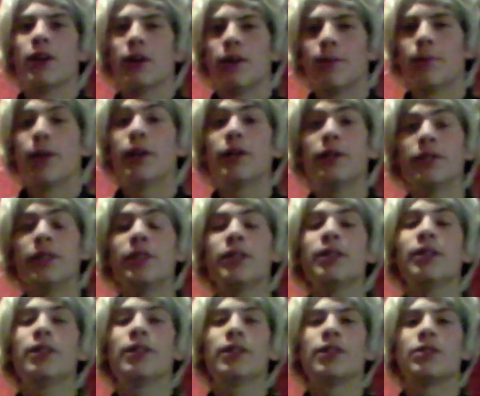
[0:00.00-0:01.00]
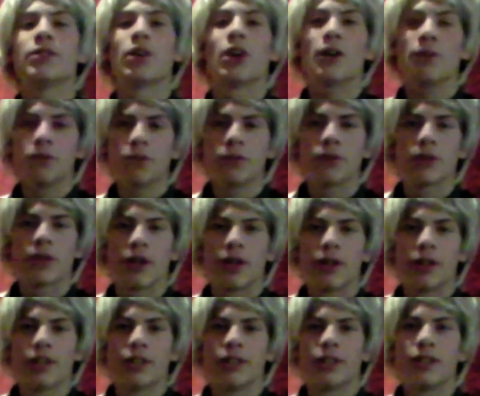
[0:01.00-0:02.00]
Painting is often
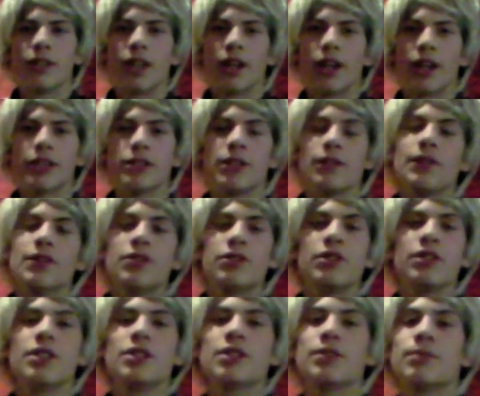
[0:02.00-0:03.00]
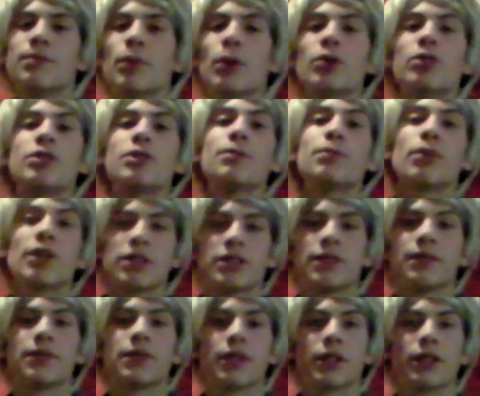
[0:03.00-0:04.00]
regarded as Da Vinci's most
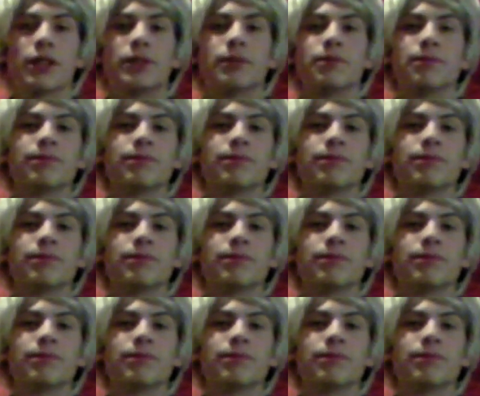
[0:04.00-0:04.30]
impressive skill.